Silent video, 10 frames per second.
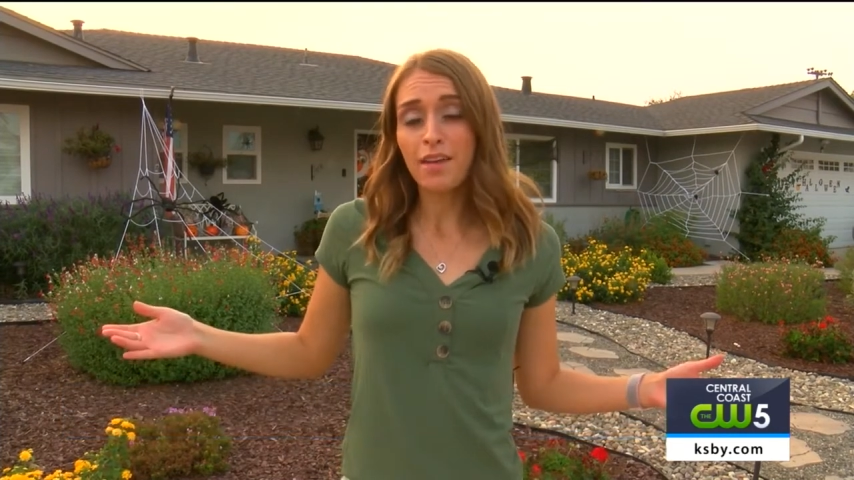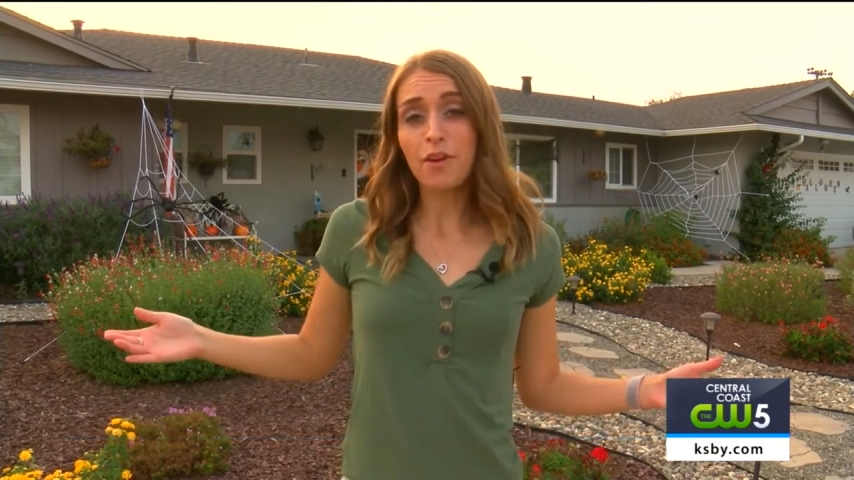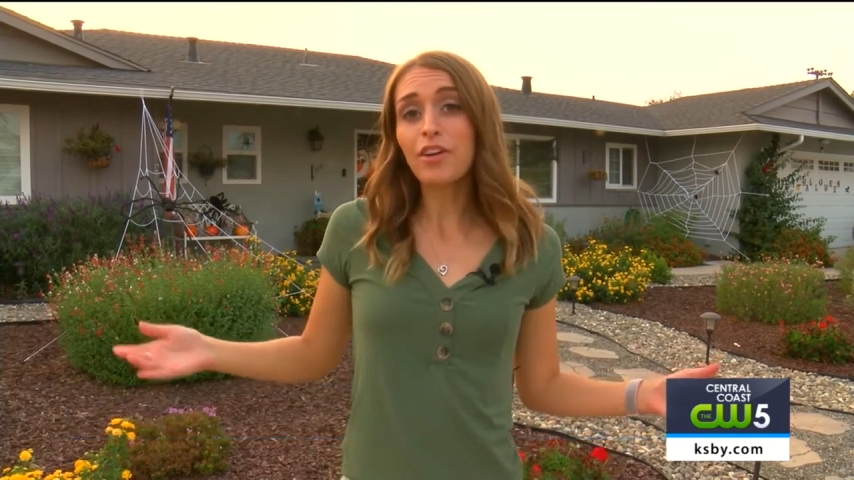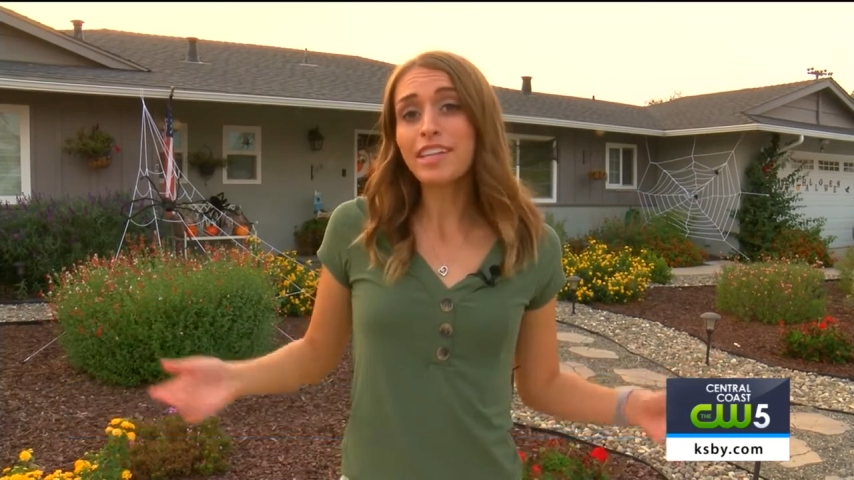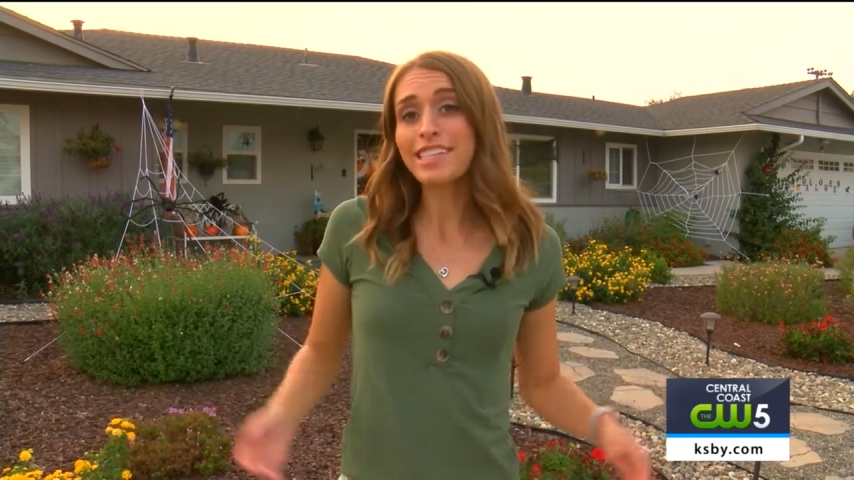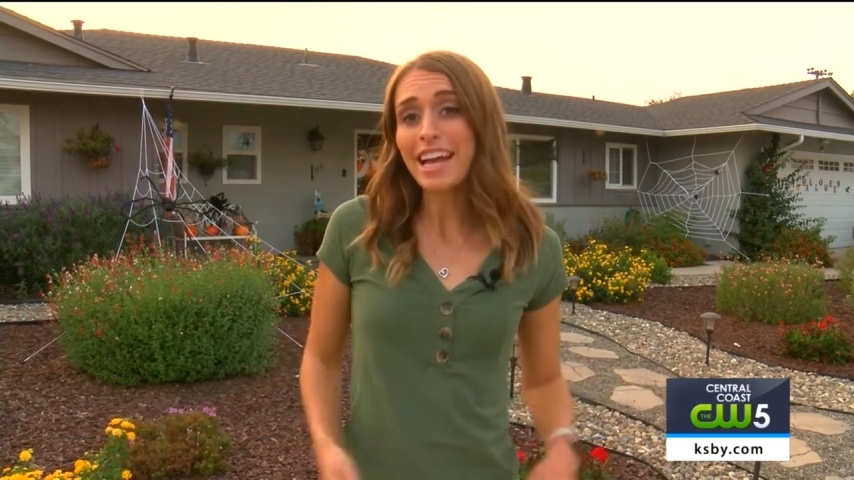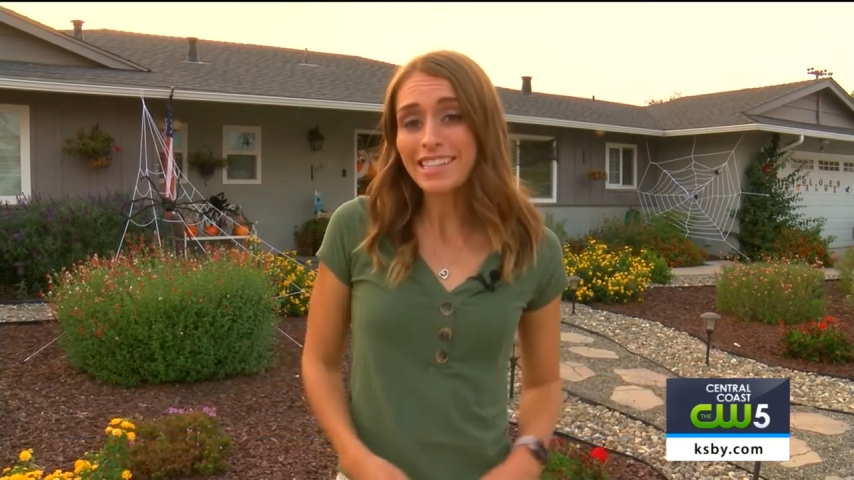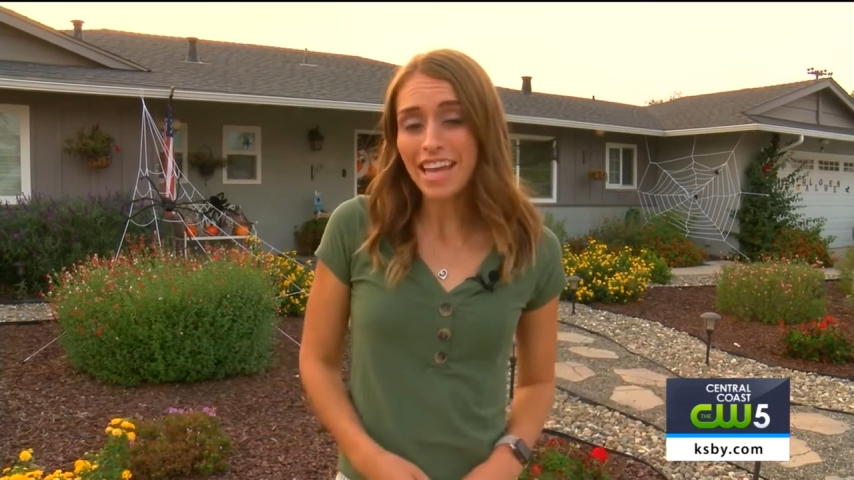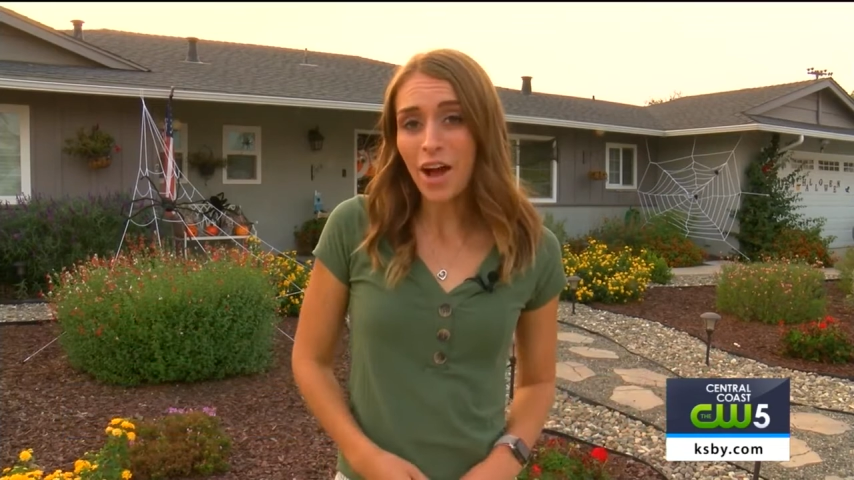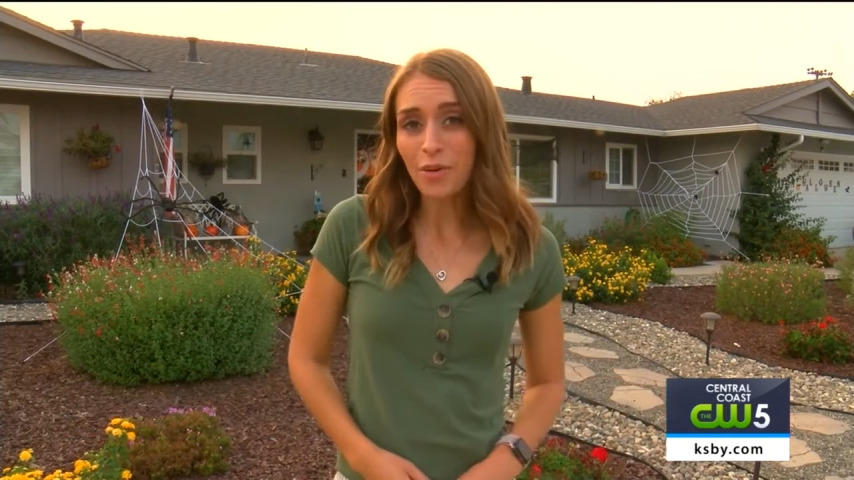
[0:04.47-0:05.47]
have already
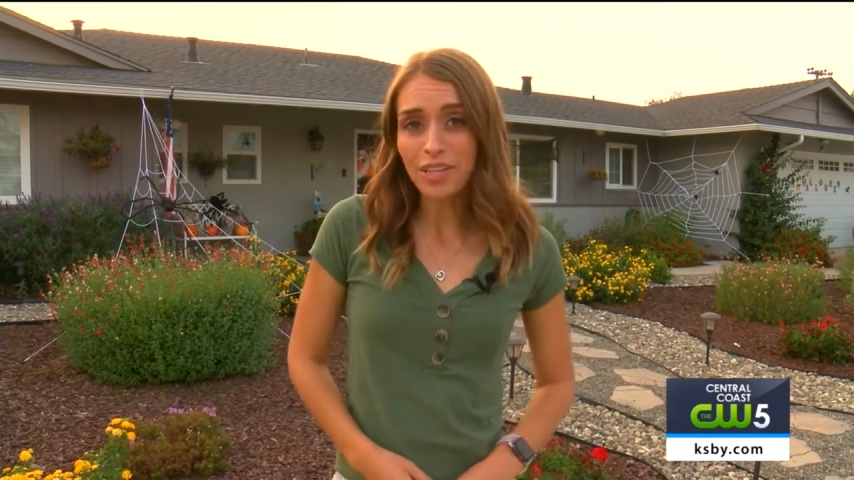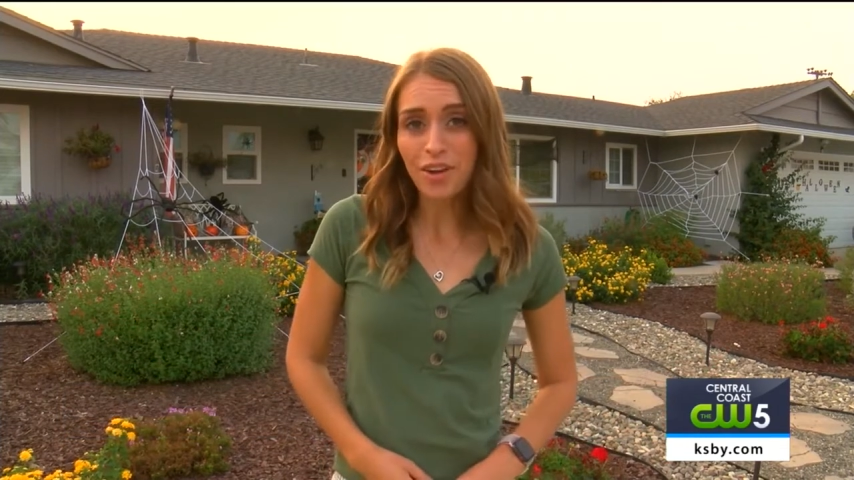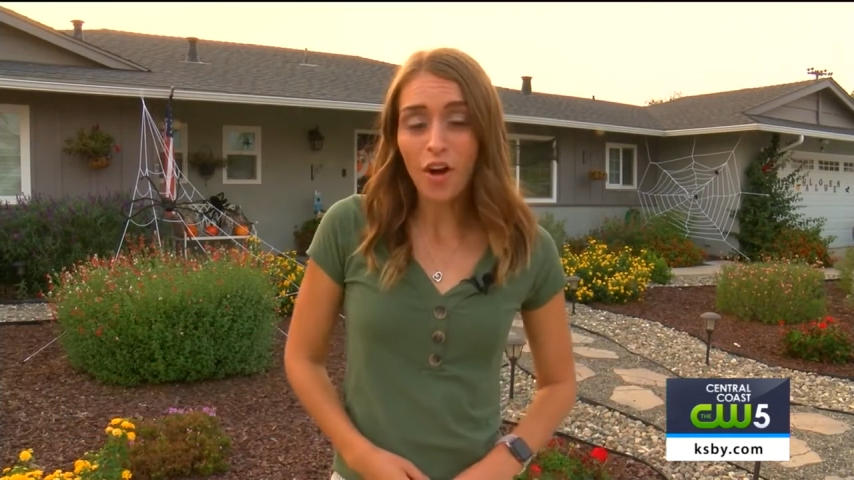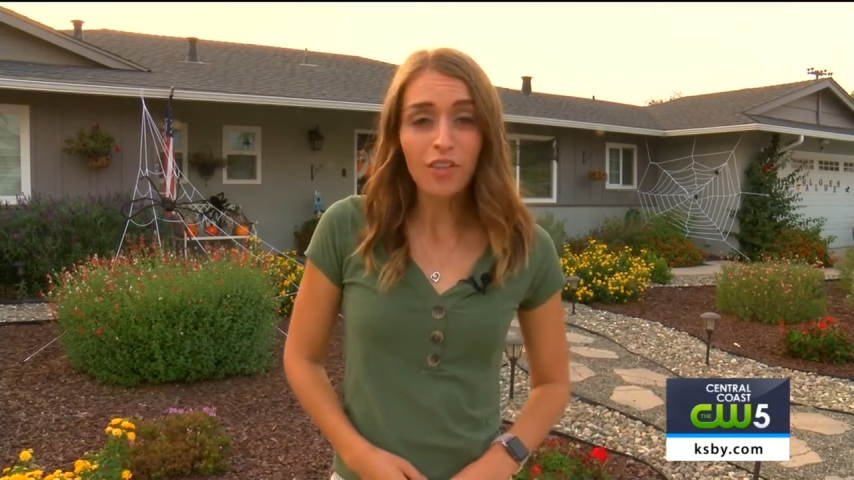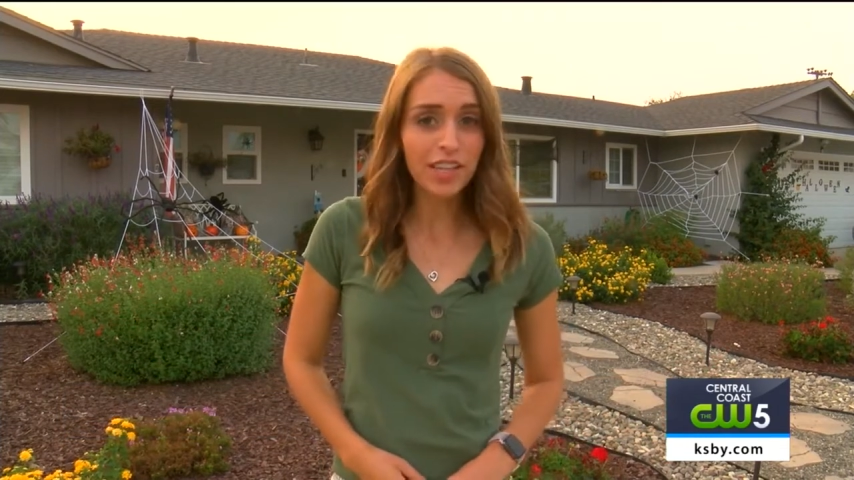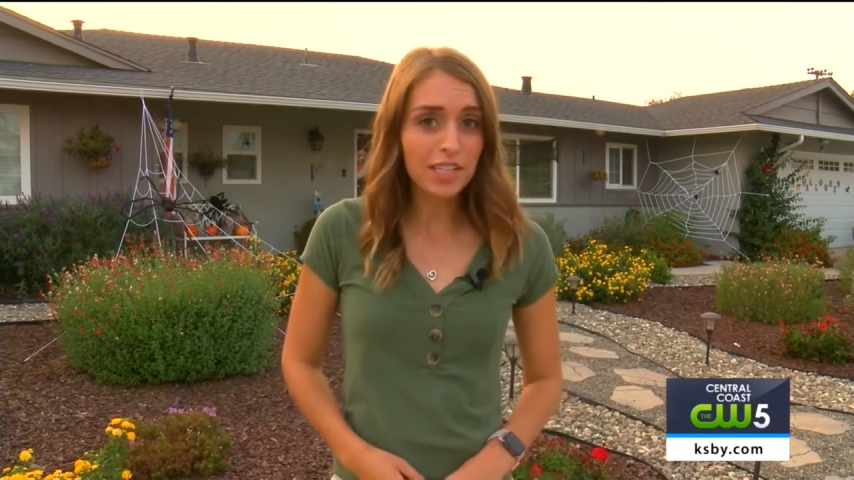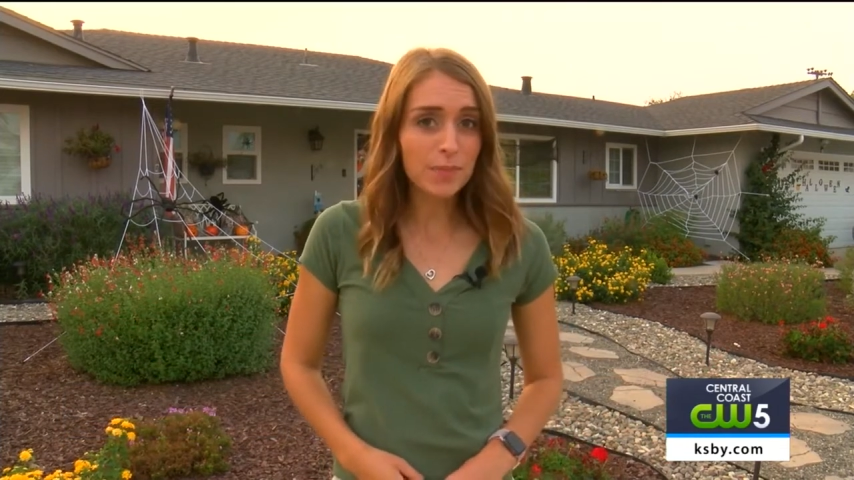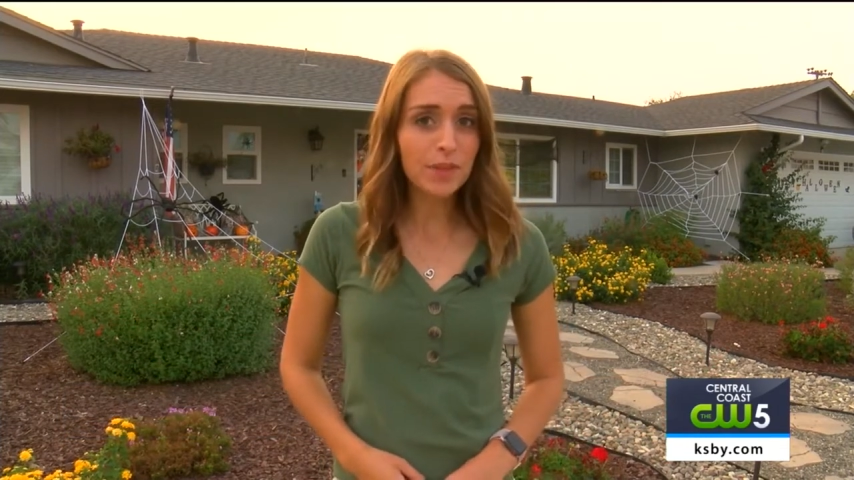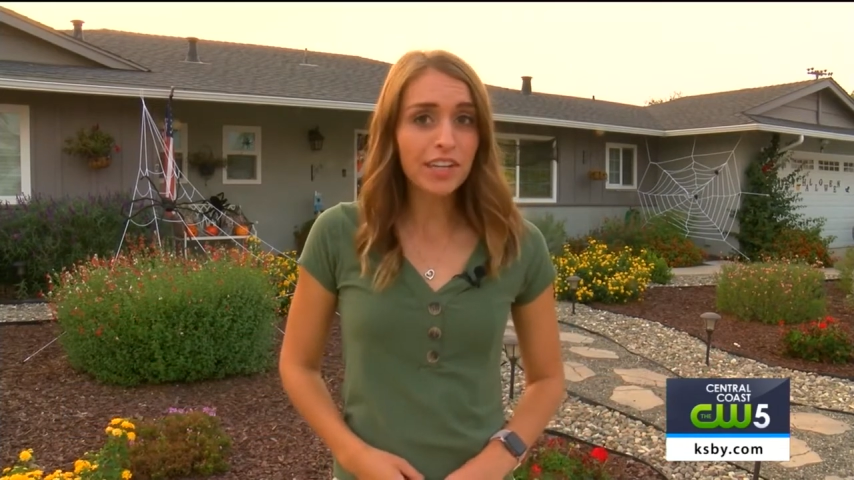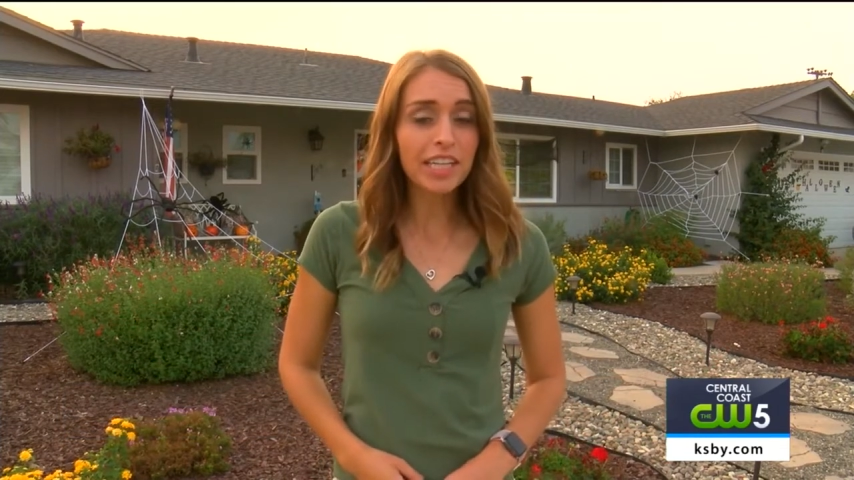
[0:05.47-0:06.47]
decked out in holiday
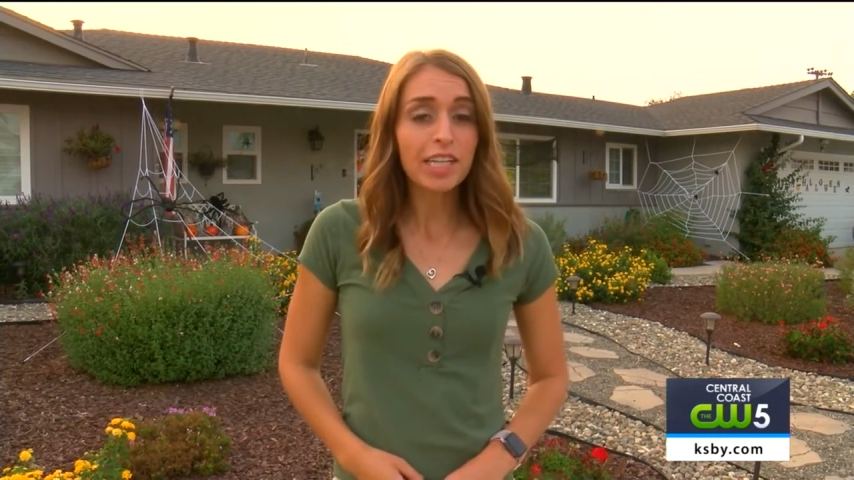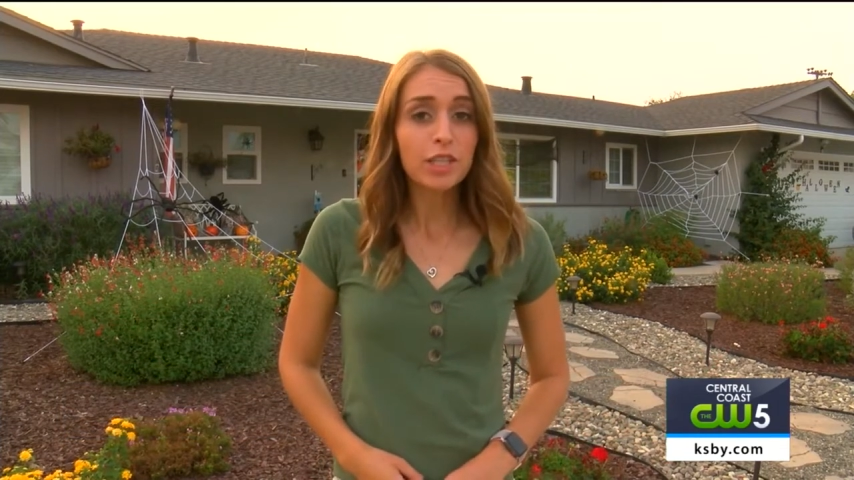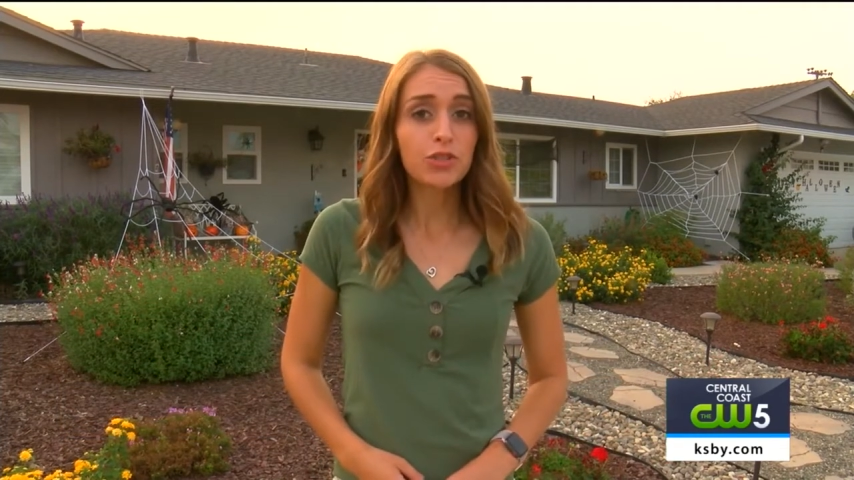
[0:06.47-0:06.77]
spirit,